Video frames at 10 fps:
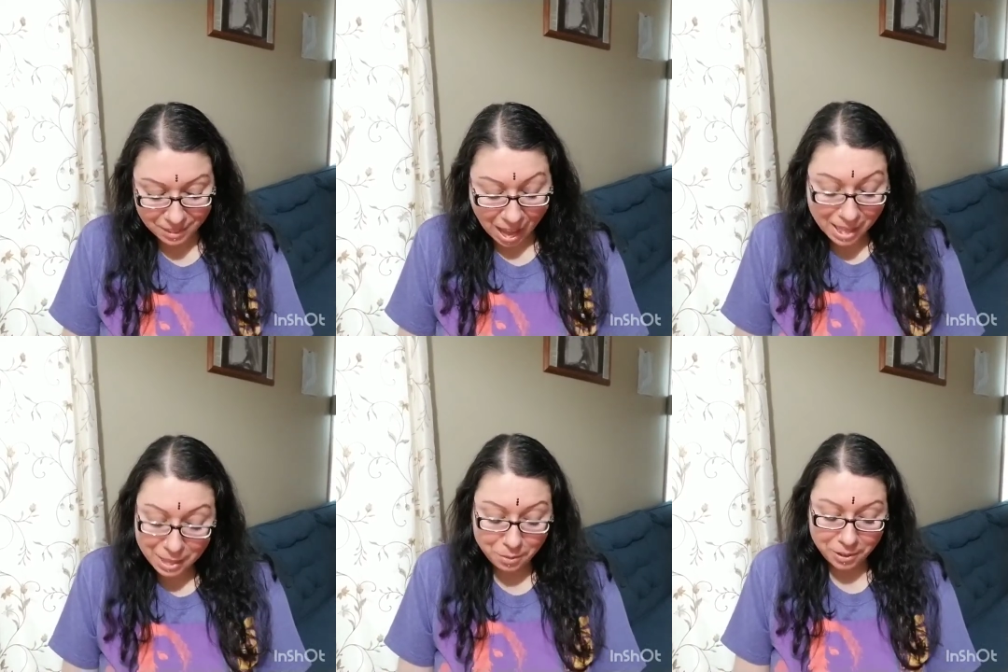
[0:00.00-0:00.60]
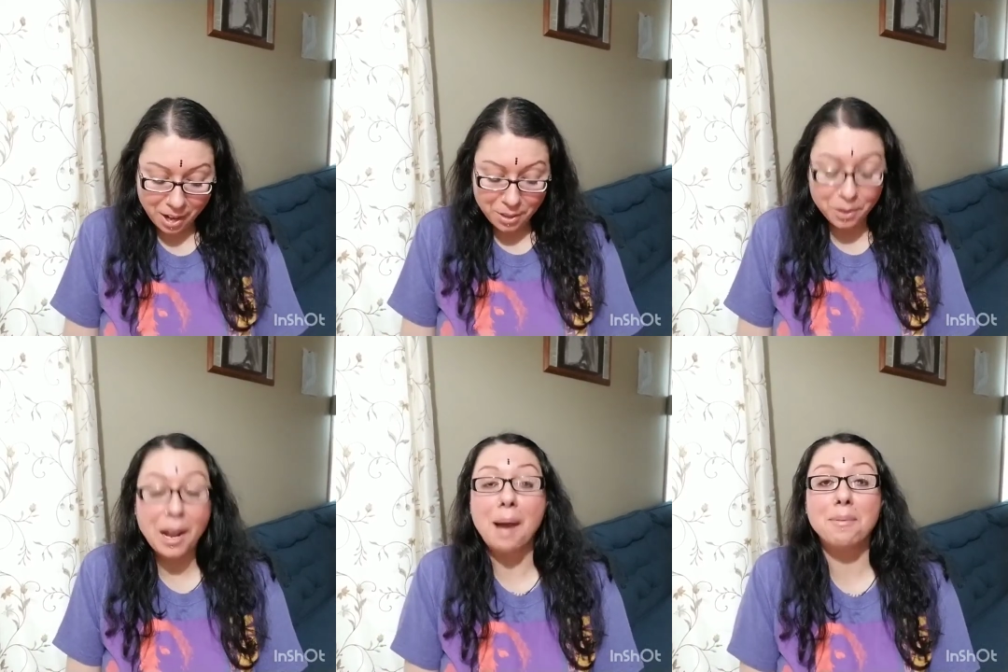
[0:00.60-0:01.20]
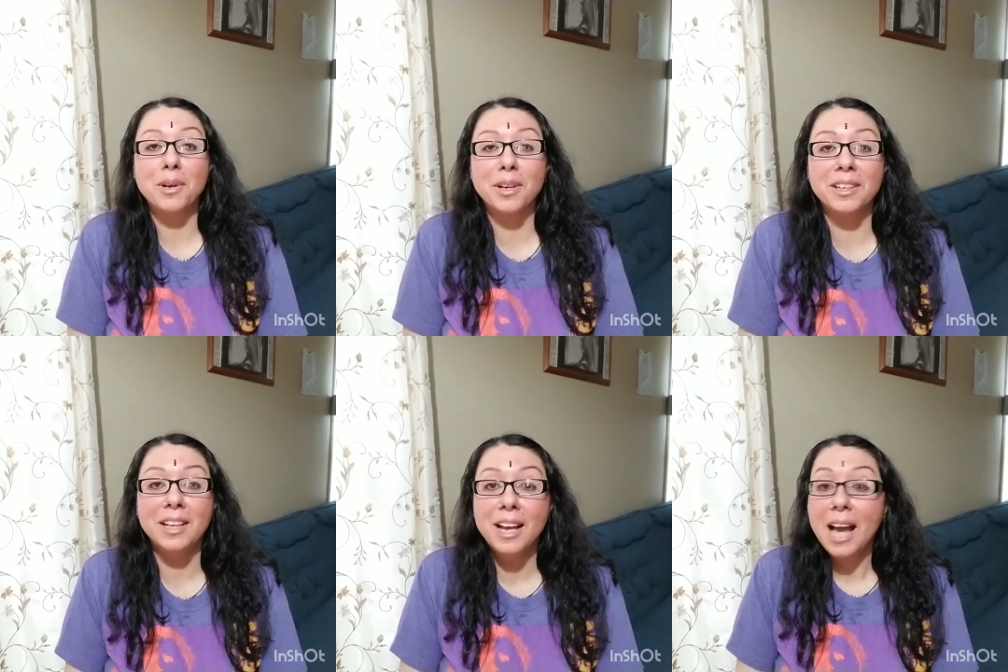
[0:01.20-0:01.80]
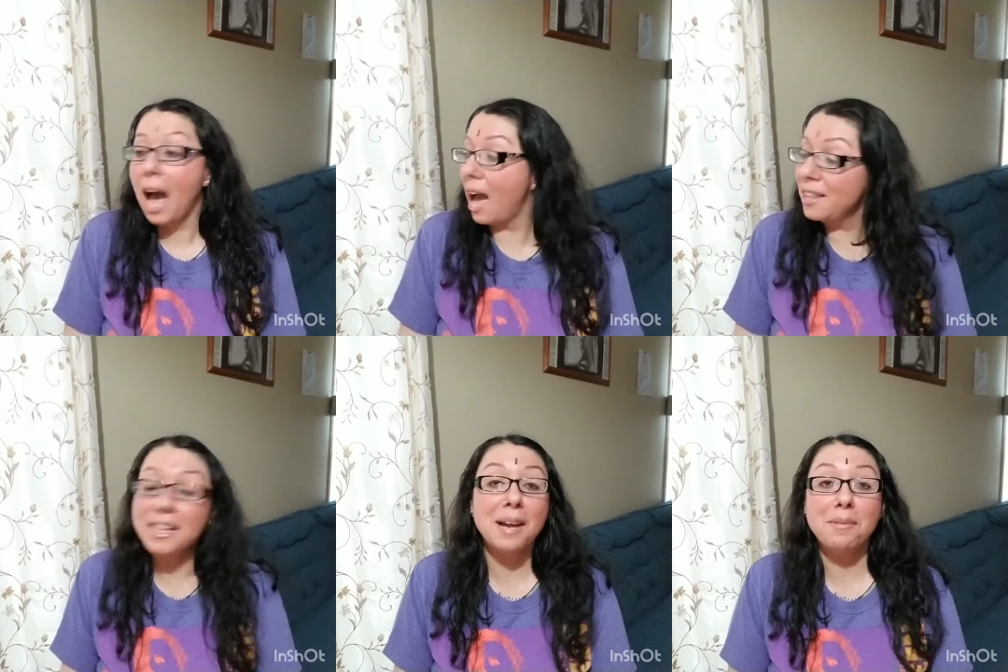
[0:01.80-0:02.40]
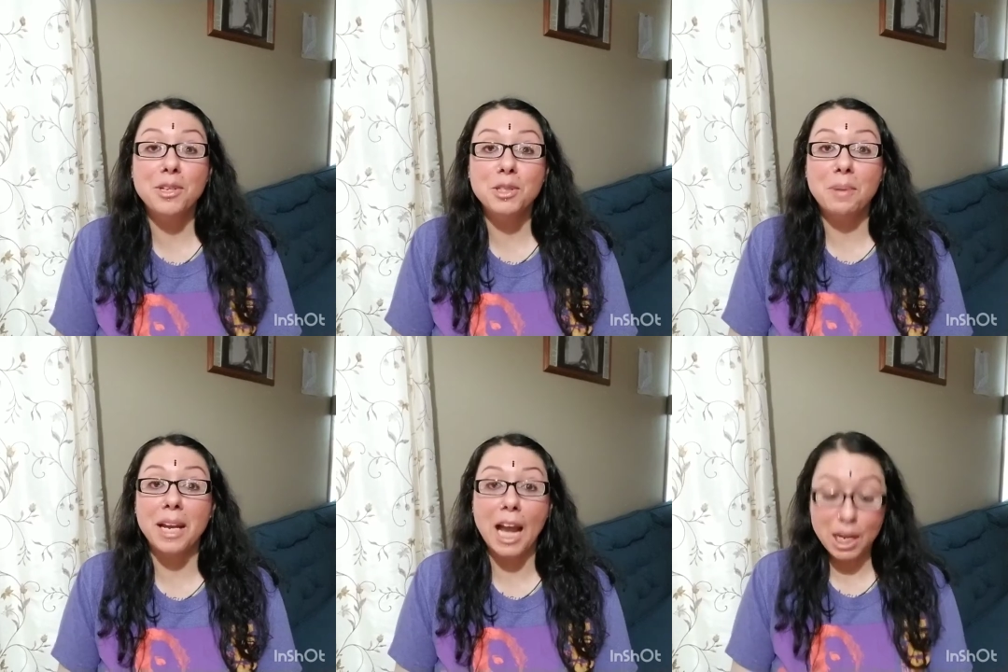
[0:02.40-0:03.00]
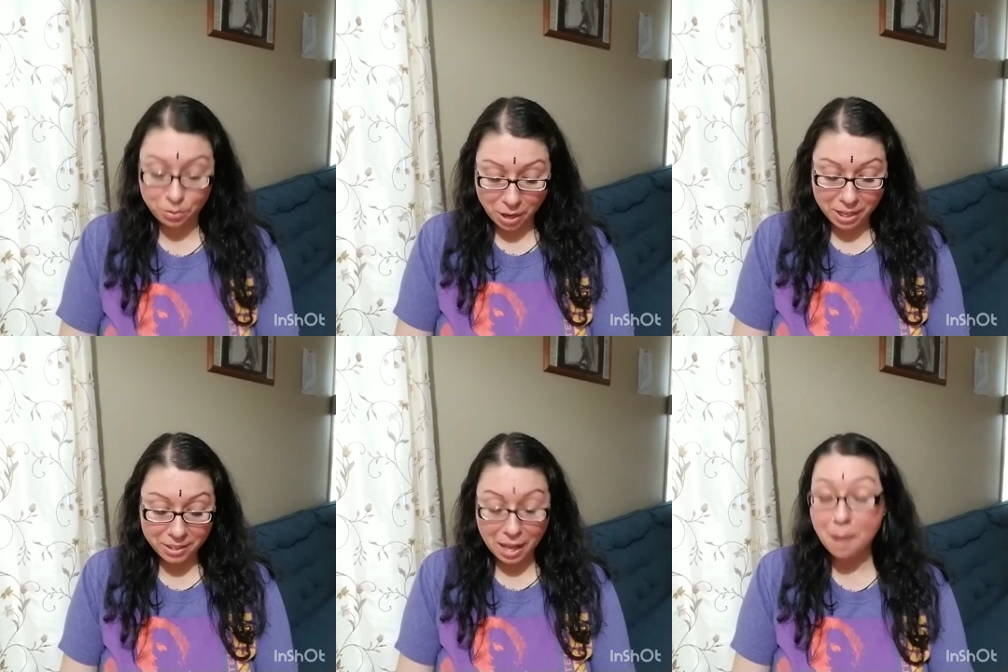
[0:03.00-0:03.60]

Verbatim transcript: I think we're done though, Capricorn. I think I'm going to use my catchphrase.